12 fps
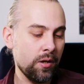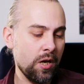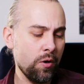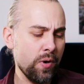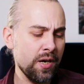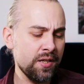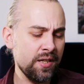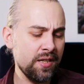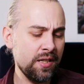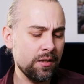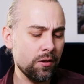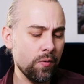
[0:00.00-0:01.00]
otherwise it
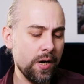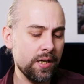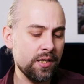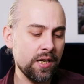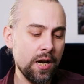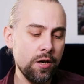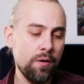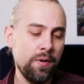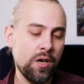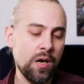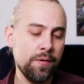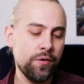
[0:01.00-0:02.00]
is quite standard when
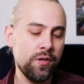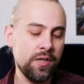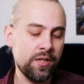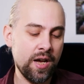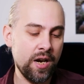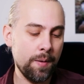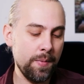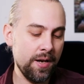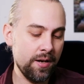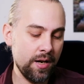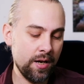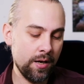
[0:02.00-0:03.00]
it comes to design. I
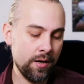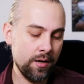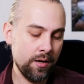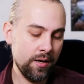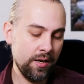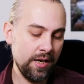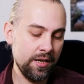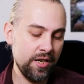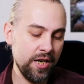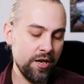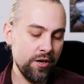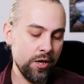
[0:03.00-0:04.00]
mean, the
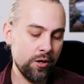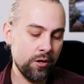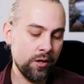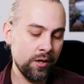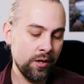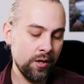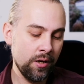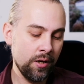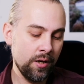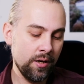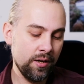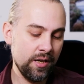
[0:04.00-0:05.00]
interior,
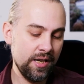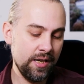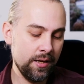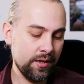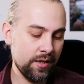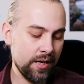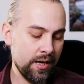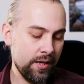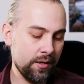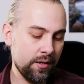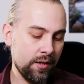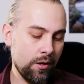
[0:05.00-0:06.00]
the
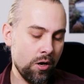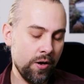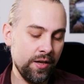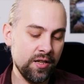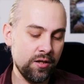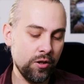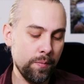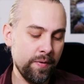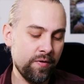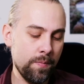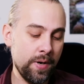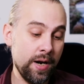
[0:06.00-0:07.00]
insides, no, it doesn't open
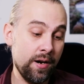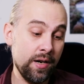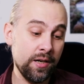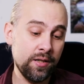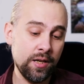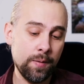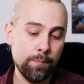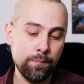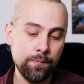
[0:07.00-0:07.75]
from there. There's the